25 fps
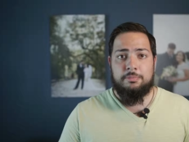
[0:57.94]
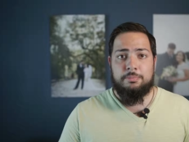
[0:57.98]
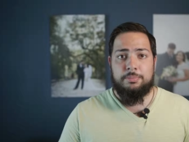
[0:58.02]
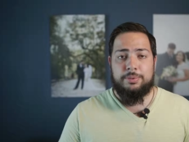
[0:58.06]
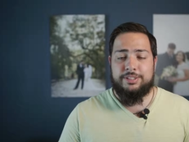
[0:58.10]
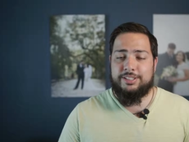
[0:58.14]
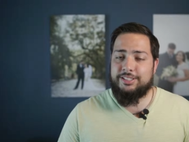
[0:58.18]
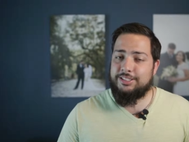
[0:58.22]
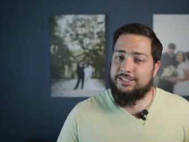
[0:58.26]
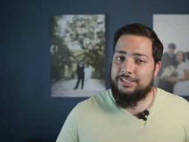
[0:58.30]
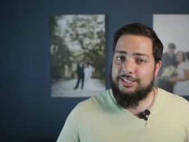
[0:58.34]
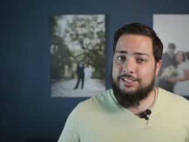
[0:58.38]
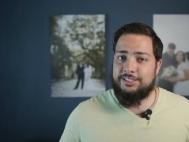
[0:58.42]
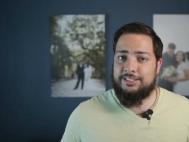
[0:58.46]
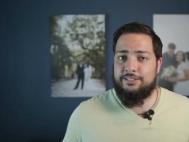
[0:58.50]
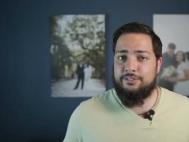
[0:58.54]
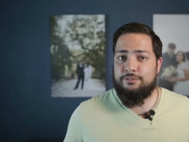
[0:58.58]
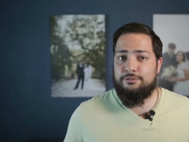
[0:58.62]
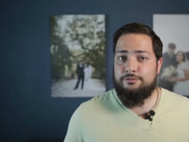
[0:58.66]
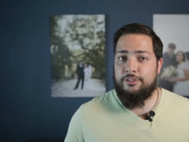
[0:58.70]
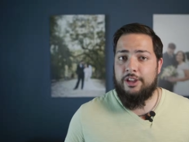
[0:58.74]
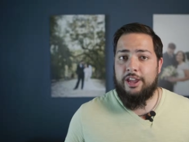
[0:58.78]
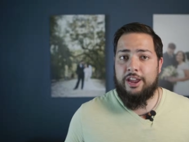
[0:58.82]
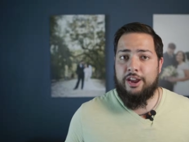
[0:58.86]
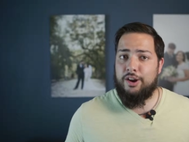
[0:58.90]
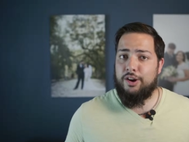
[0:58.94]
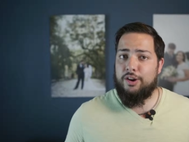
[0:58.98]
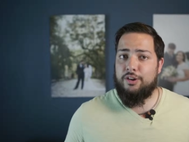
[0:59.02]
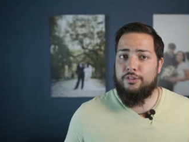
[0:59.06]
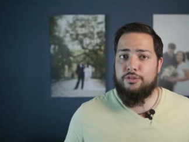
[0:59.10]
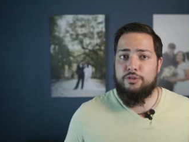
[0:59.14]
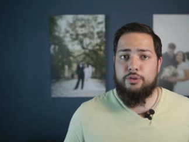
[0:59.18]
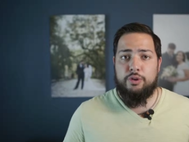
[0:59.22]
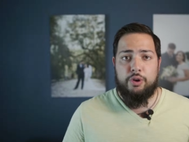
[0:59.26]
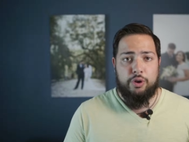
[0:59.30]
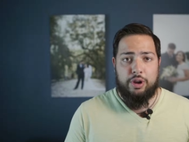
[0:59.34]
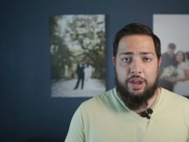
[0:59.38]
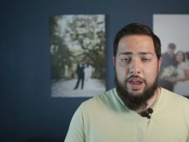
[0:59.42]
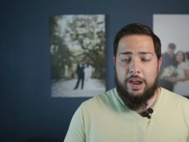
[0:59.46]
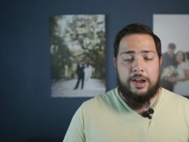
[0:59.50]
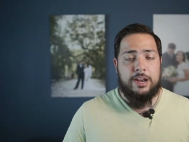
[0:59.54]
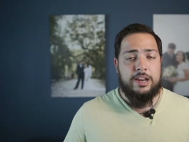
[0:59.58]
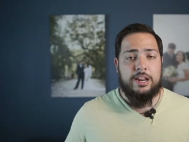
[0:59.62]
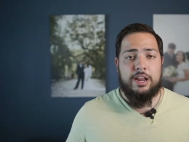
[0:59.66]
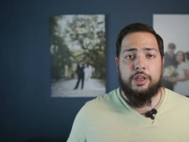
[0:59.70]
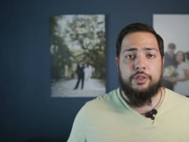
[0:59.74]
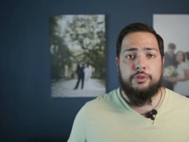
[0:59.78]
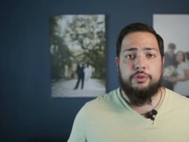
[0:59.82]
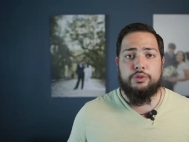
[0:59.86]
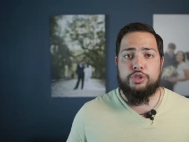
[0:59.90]
But this isn't fair. If you go to
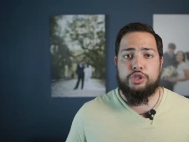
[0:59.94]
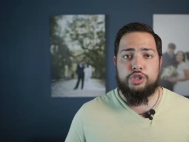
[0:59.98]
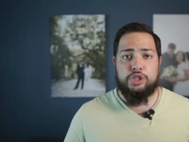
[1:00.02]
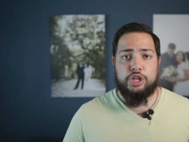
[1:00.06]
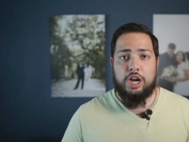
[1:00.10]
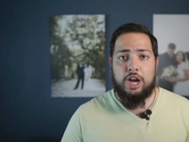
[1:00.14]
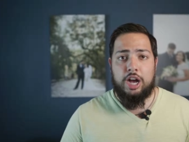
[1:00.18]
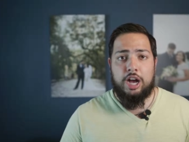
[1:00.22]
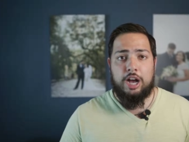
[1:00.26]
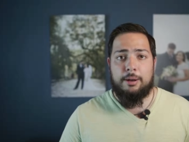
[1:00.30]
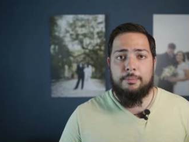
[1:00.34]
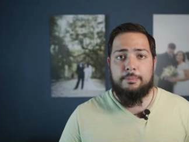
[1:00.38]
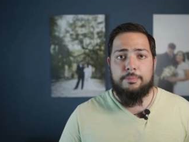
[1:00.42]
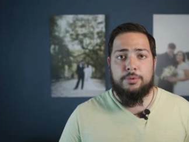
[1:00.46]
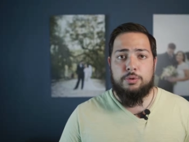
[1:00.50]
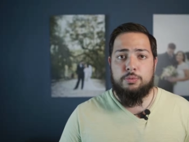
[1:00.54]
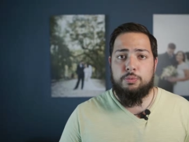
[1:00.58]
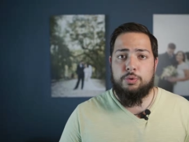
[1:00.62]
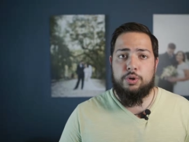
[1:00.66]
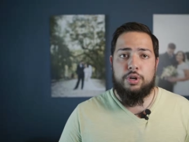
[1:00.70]
any other job, you